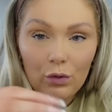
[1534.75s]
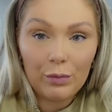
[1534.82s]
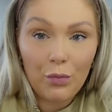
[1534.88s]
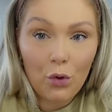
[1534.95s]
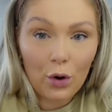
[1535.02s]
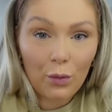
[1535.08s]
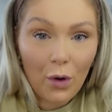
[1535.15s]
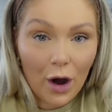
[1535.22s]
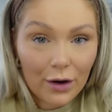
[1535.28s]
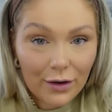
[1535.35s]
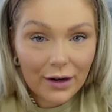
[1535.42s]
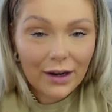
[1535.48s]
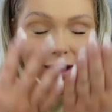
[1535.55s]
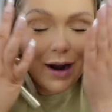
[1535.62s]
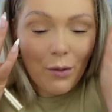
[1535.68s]
would pour water
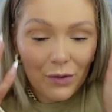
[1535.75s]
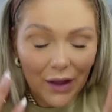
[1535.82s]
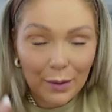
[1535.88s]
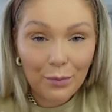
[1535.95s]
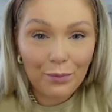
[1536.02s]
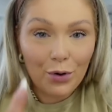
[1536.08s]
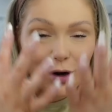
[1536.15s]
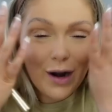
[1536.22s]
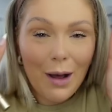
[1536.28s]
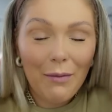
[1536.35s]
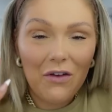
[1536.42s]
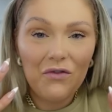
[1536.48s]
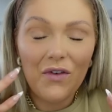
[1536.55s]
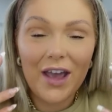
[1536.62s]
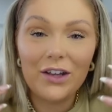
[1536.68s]
in it and I would like put it on
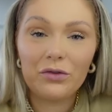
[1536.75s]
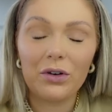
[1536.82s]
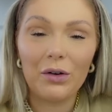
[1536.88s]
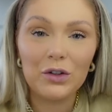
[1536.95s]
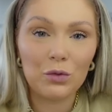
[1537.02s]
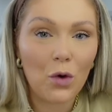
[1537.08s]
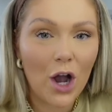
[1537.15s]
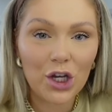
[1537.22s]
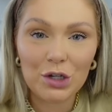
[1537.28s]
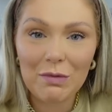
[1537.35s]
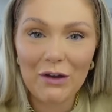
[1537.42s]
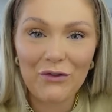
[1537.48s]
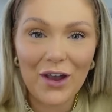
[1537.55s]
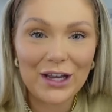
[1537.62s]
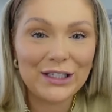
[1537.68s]
my face when I was washing
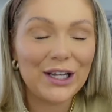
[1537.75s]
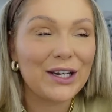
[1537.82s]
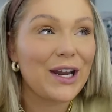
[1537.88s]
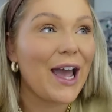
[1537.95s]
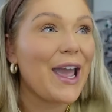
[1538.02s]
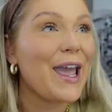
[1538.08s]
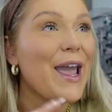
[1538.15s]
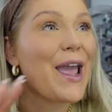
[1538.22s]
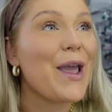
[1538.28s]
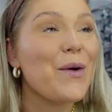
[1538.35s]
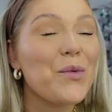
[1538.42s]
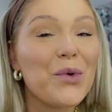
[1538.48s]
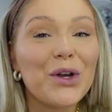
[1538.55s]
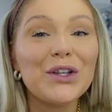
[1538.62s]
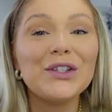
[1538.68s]
my face at night.
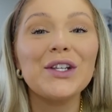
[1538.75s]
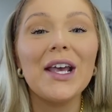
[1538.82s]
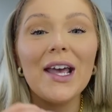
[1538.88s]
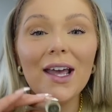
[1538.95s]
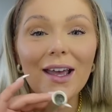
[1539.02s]
It was